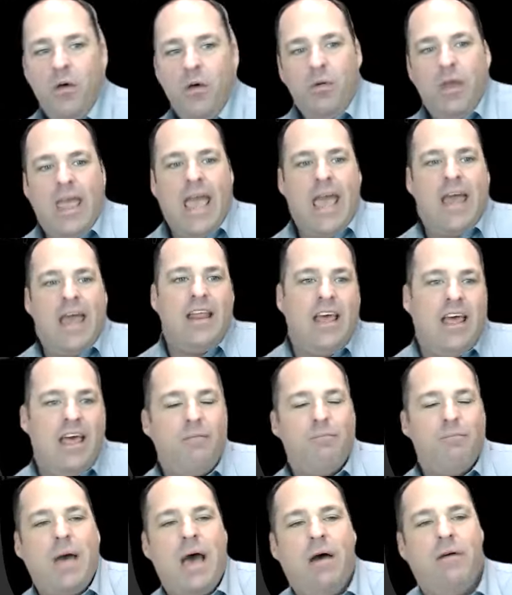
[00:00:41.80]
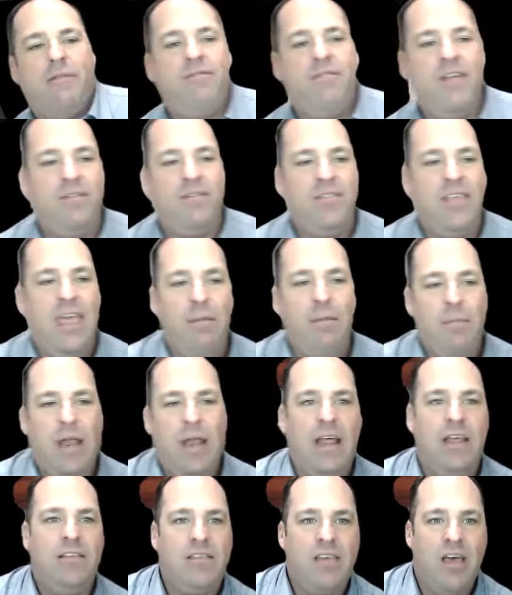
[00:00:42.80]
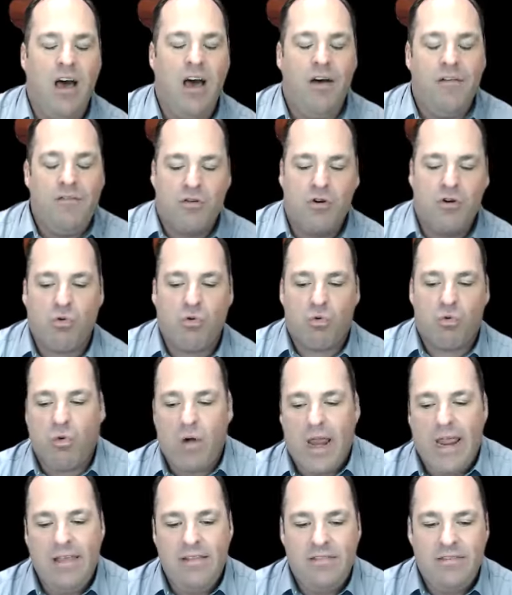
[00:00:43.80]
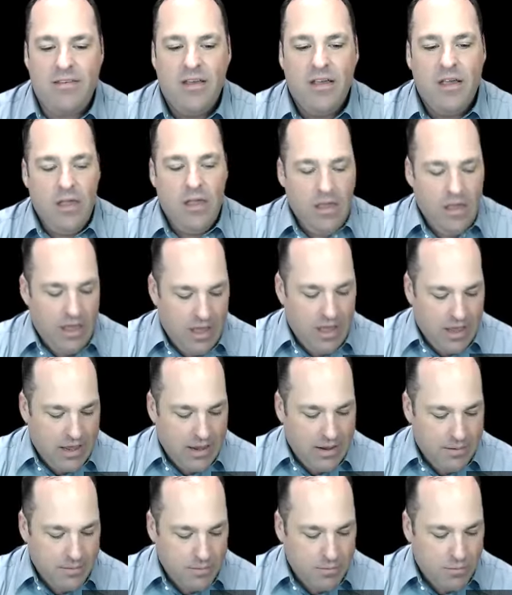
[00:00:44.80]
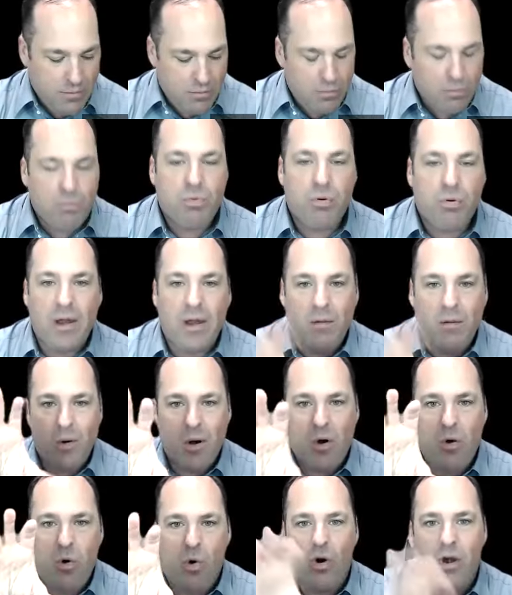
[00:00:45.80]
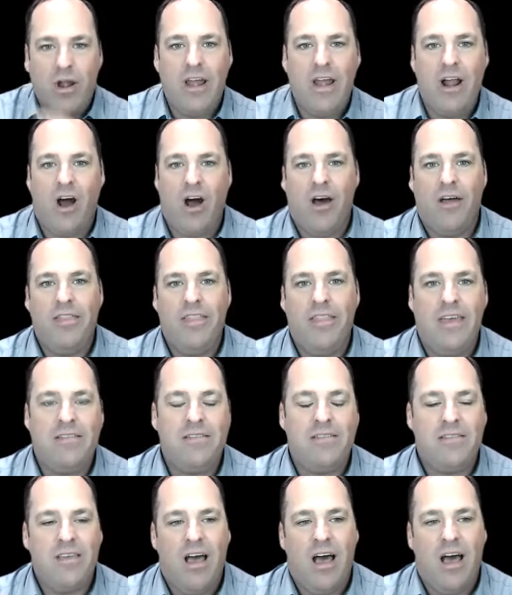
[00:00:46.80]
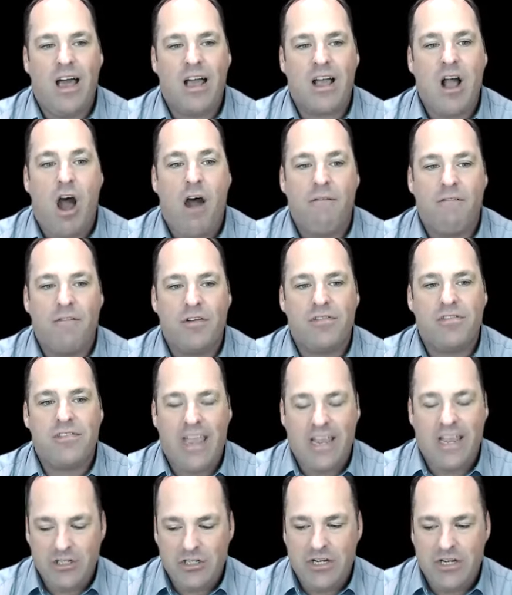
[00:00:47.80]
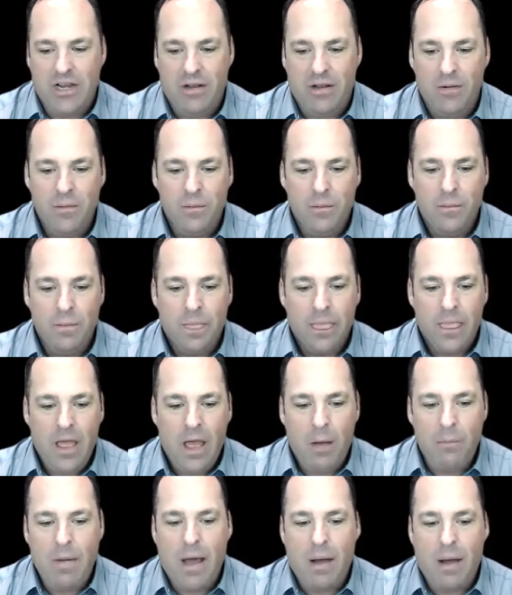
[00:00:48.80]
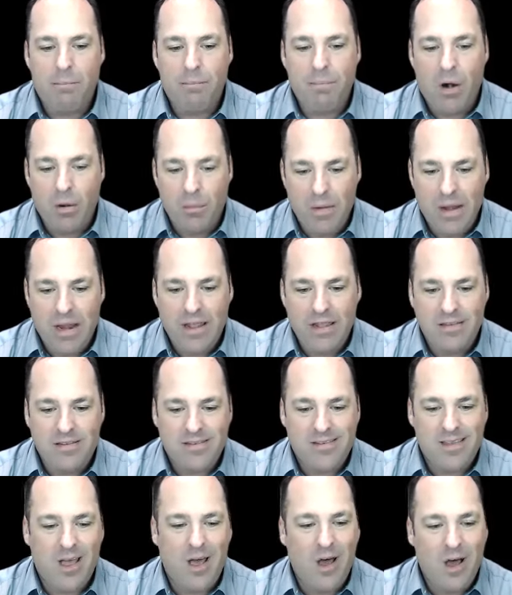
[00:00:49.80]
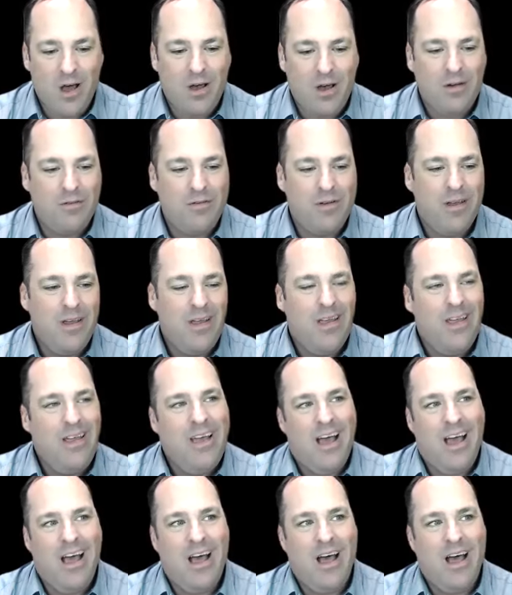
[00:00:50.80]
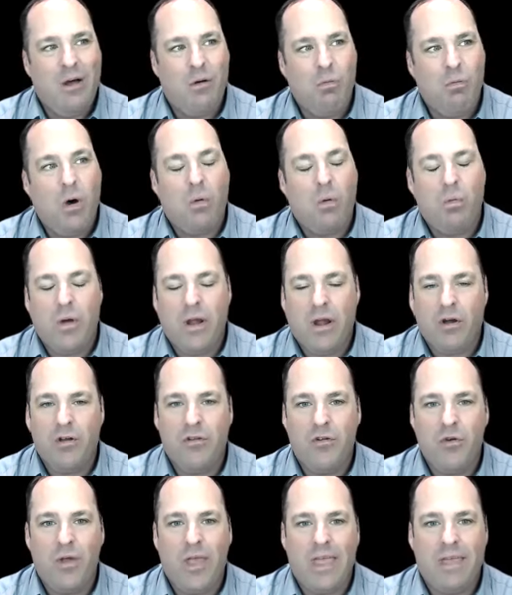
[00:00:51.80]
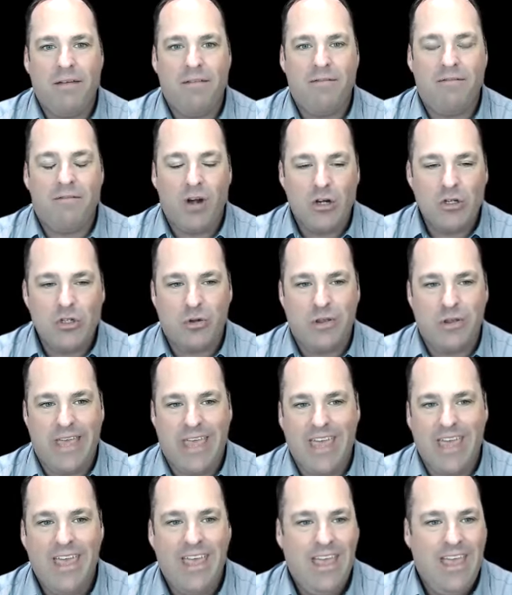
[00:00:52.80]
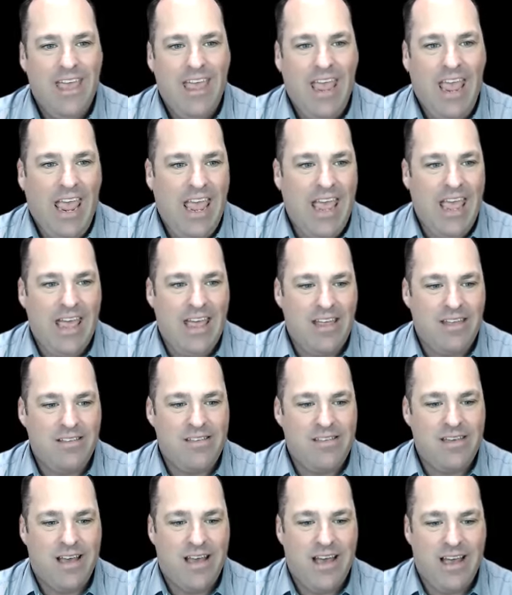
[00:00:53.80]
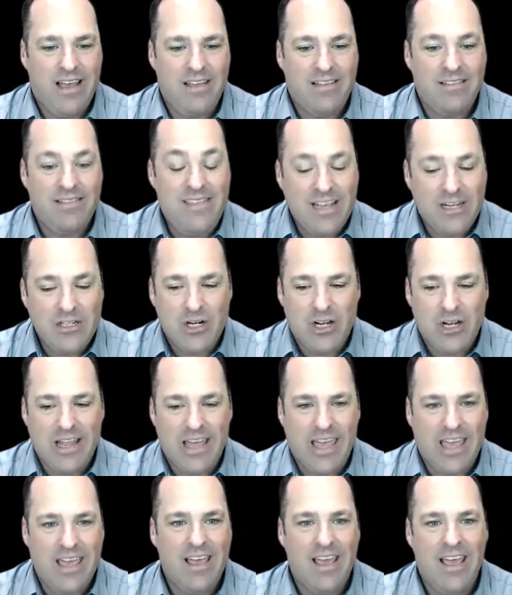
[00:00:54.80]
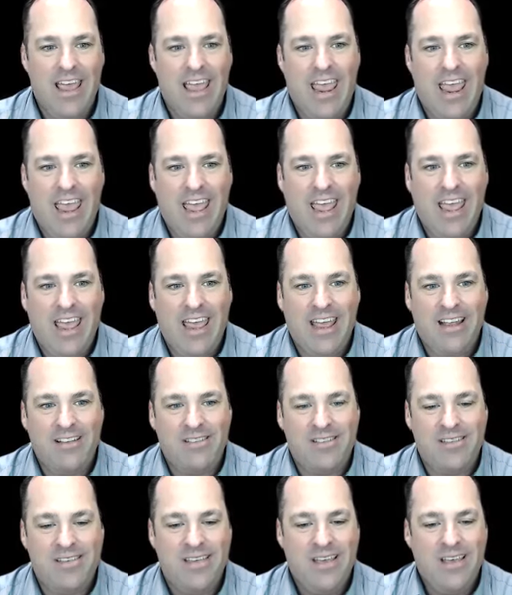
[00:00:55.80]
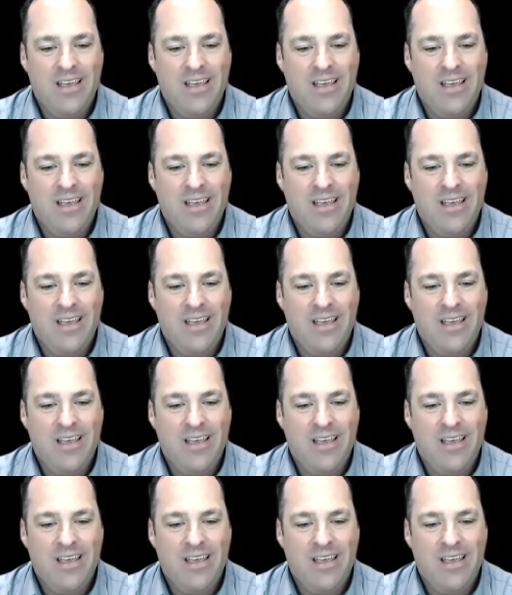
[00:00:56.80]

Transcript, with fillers: we had about 50 minutes of great uh, pre-recorded on this uh, conversation about permanence of uh, what we are doing virtually and uh, digitally. And